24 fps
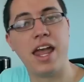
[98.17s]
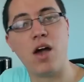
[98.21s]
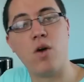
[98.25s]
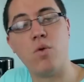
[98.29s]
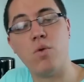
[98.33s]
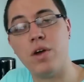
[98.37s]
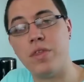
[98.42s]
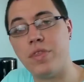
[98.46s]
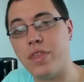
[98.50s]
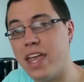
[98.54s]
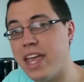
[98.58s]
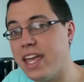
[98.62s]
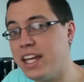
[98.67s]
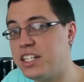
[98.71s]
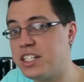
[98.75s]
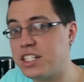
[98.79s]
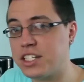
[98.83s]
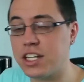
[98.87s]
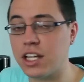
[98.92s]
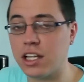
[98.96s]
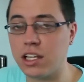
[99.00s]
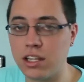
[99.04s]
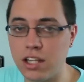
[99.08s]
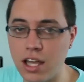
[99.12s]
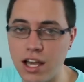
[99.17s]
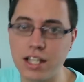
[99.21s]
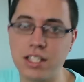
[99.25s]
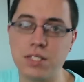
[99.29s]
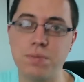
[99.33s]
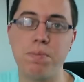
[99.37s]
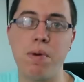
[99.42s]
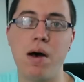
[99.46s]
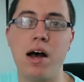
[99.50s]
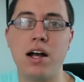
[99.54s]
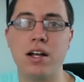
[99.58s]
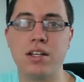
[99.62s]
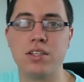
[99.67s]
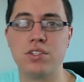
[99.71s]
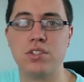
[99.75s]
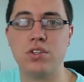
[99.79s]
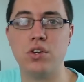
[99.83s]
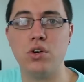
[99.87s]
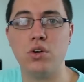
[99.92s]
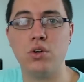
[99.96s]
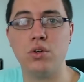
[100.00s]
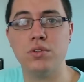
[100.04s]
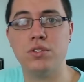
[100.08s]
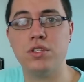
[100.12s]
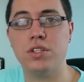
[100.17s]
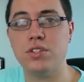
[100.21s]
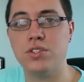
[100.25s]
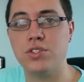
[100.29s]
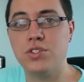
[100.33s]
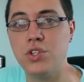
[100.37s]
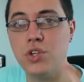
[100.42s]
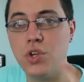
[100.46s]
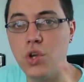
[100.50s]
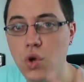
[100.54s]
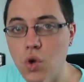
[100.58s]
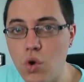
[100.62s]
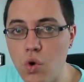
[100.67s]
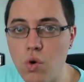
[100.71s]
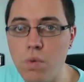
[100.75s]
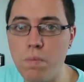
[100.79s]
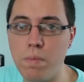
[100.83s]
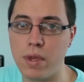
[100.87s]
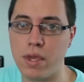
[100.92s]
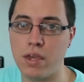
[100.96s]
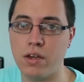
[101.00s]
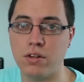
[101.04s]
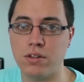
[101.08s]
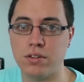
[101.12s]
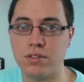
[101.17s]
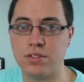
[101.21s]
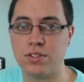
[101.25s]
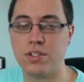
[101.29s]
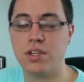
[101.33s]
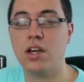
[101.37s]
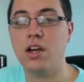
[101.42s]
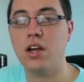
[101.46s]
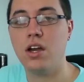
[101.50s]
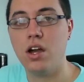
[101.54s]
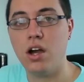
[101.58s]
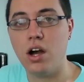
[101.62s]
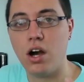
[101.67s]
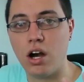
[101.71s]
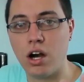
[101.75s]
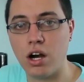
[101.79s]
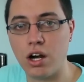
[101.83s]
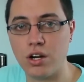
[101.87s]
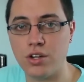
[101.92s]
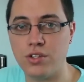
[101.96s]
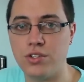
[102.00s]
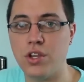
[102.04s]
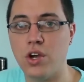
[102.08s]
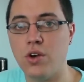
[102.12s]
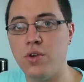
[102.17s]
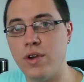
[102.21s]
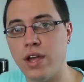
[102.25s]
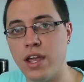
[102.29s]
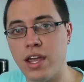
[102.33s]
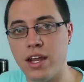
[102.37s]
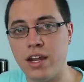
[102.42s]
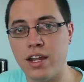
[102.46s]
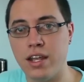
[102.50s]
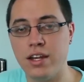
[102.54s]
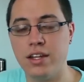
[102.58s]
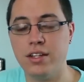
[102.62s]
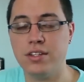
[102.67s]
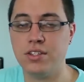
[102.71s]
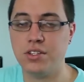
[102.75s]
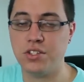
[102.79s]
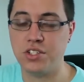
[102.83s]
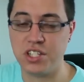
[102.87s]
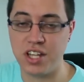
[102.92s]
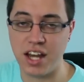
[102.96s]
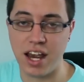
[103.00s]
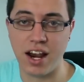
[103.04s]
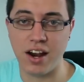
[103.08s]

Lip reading: And now with each deluxe box sold, two meals are donated to